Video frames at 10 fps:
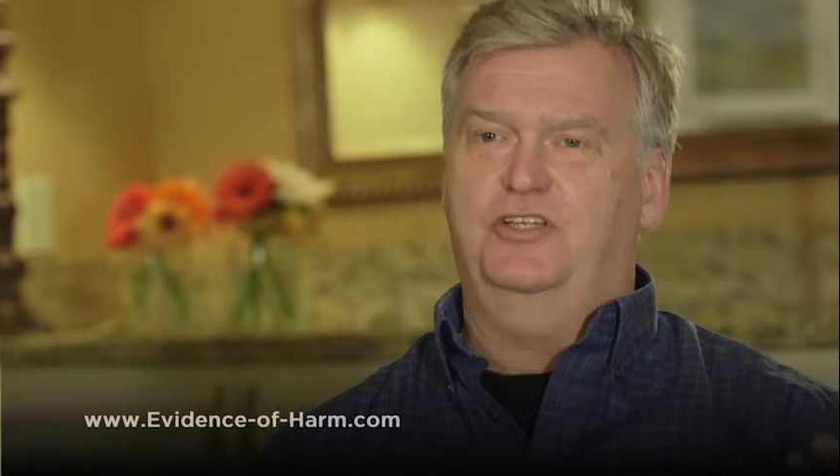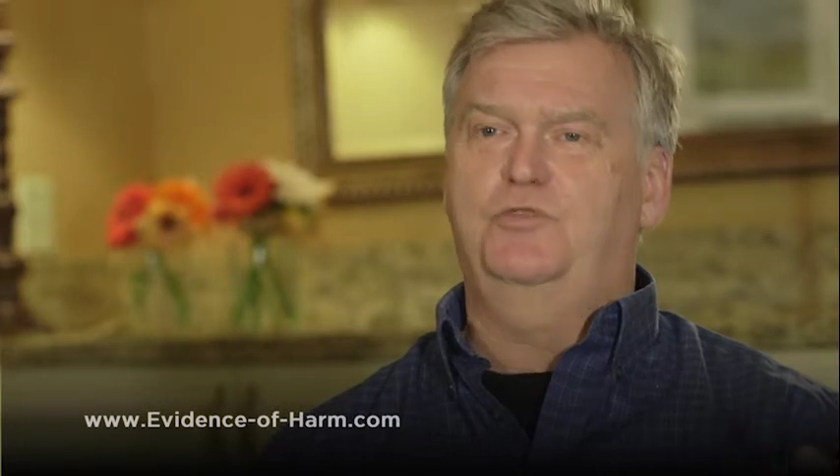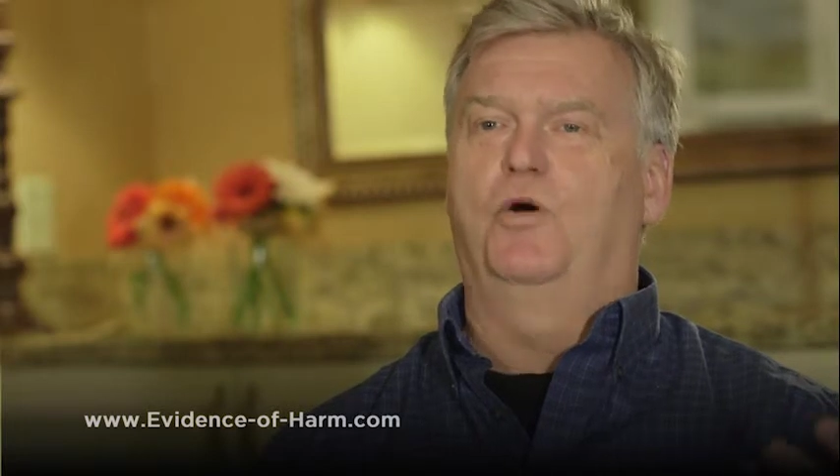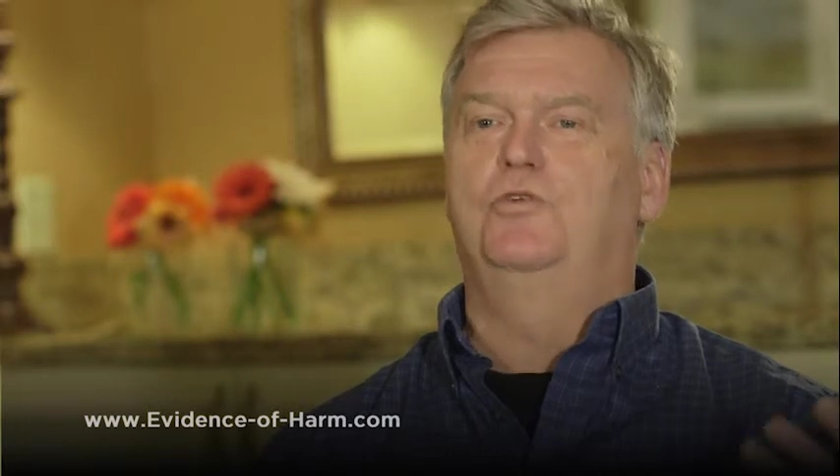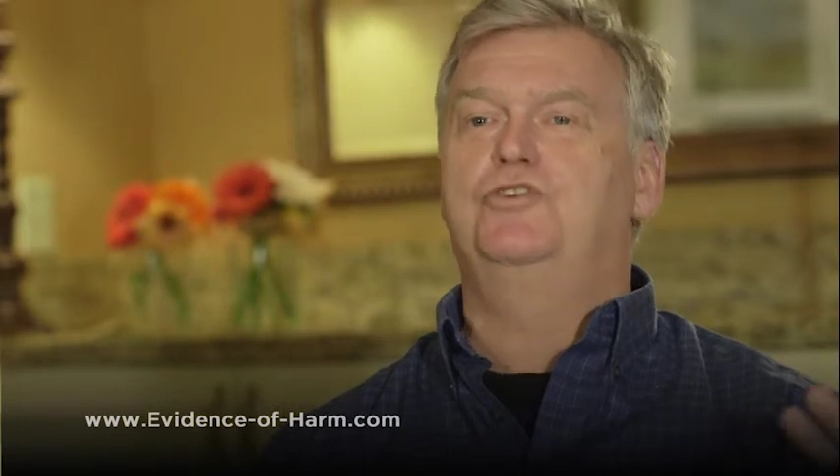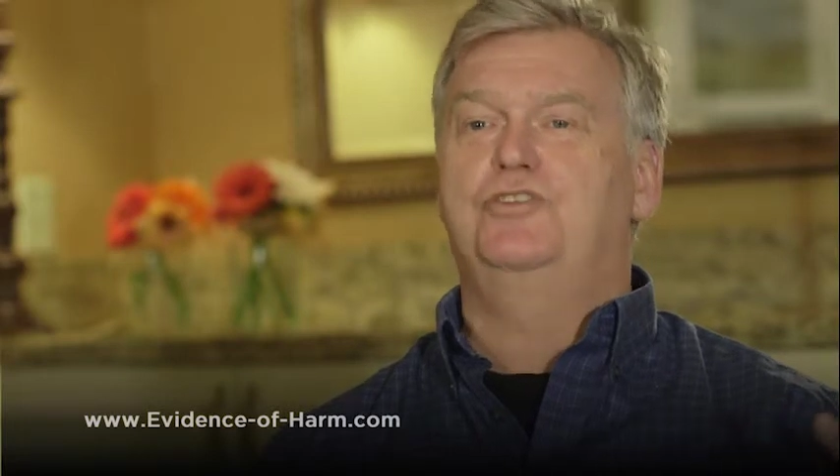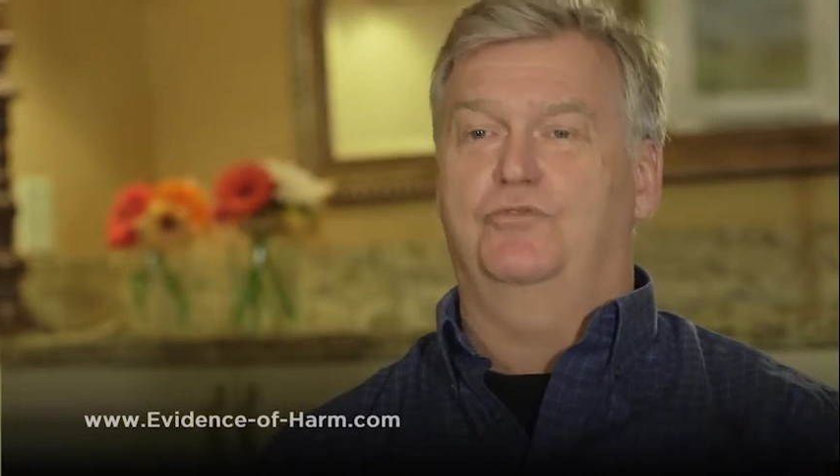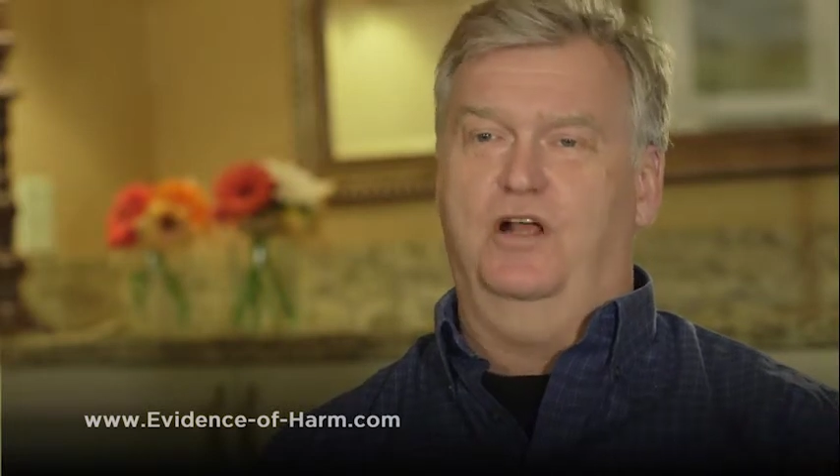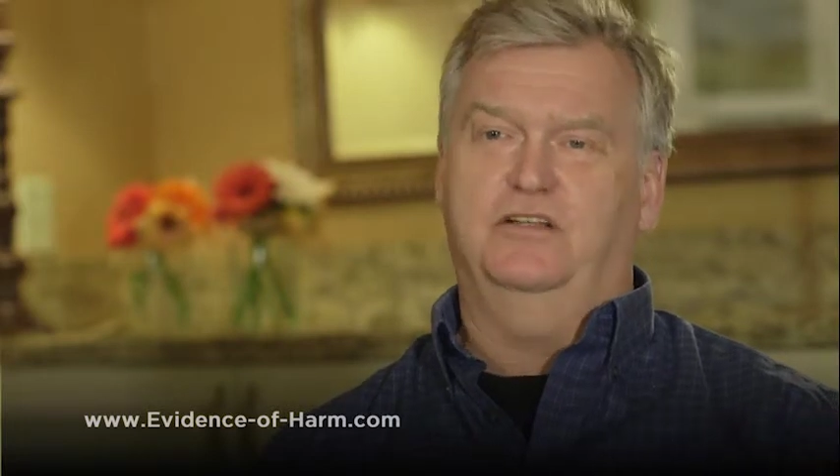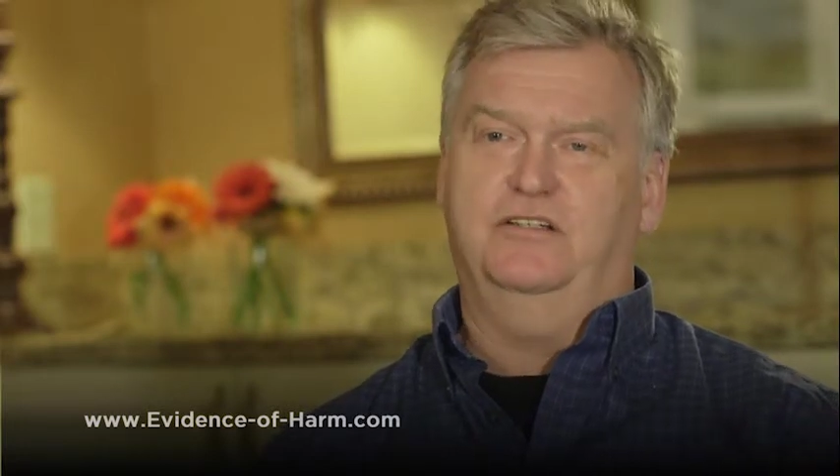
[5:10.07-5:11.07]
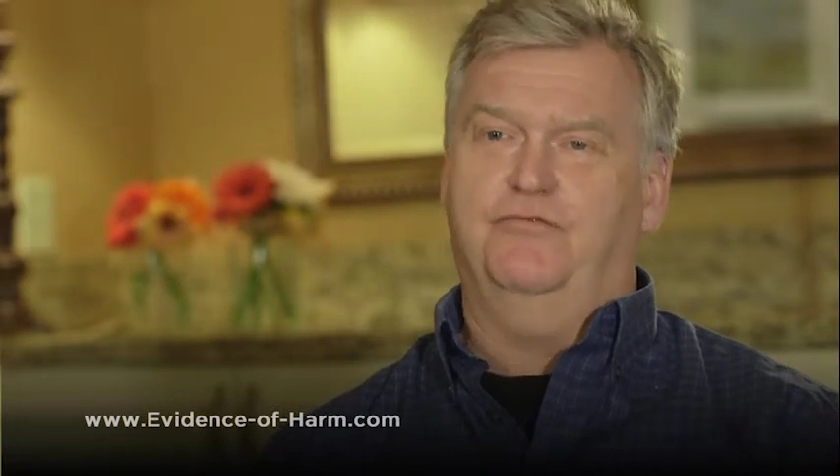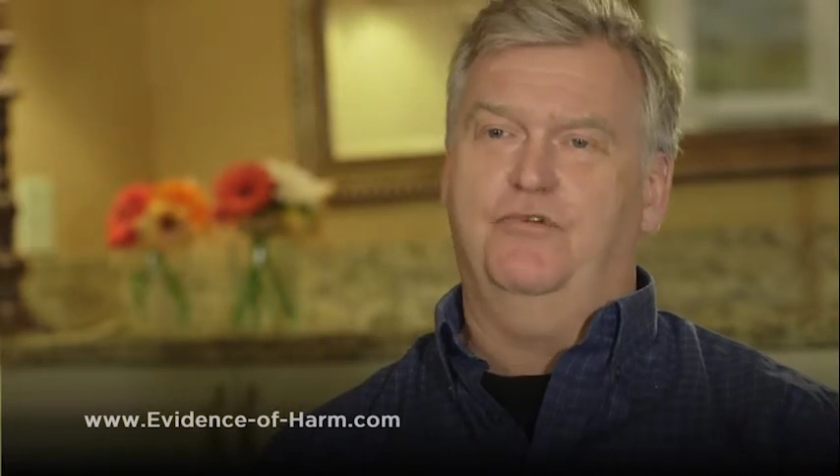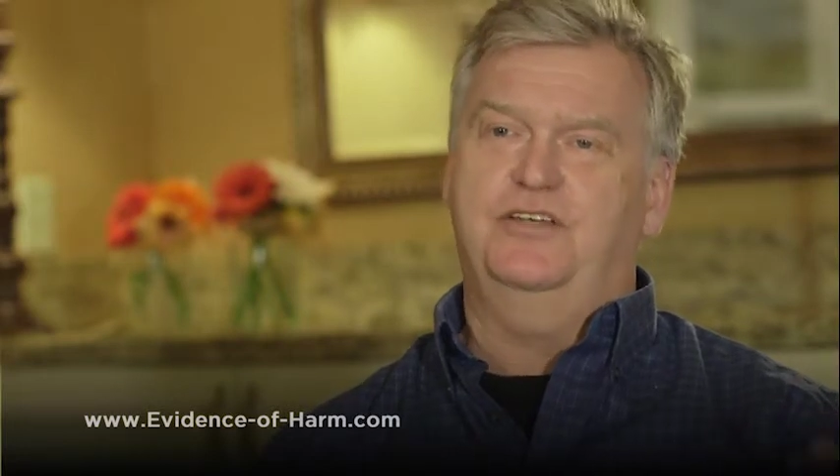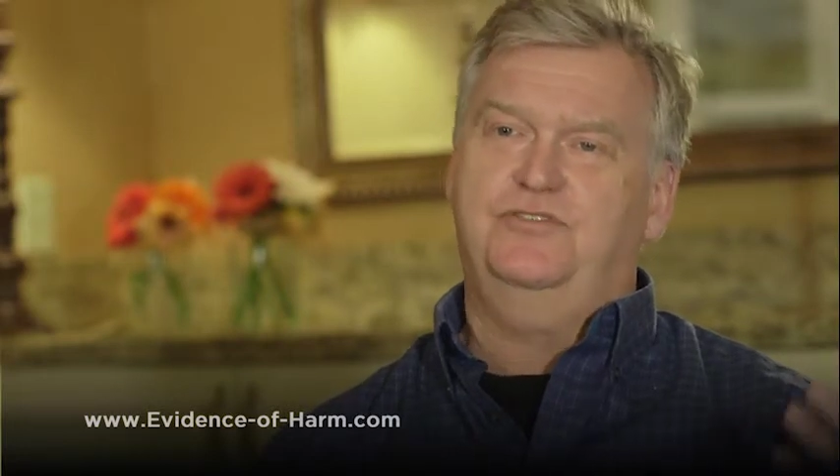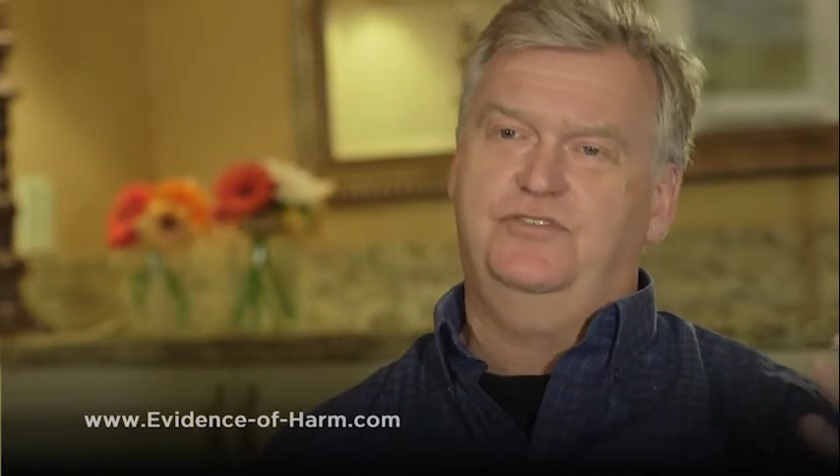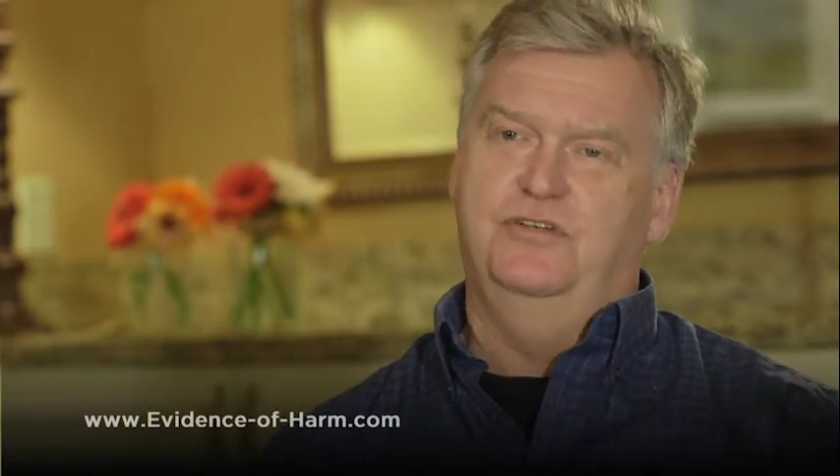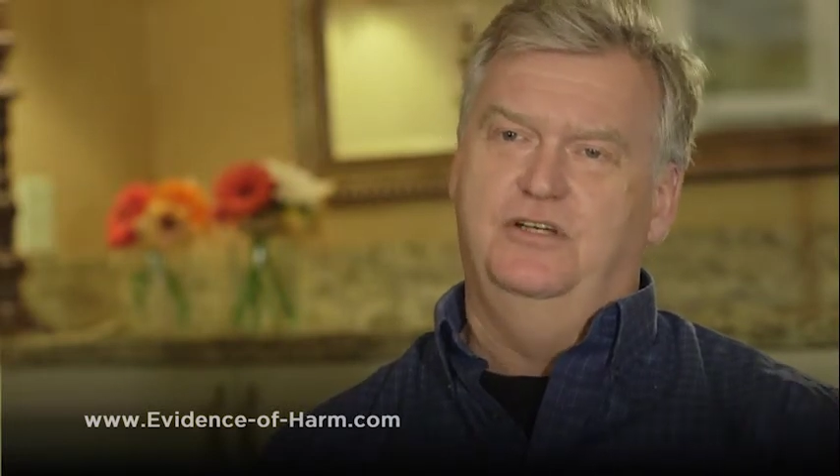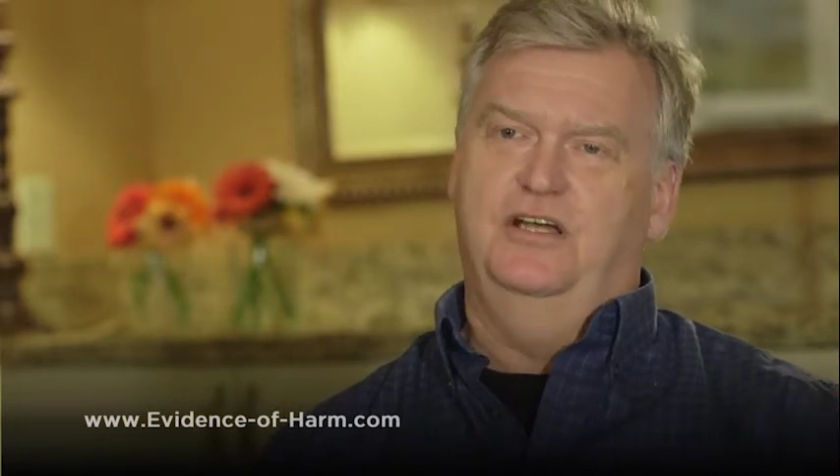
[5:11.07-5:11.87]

exposures and relative risks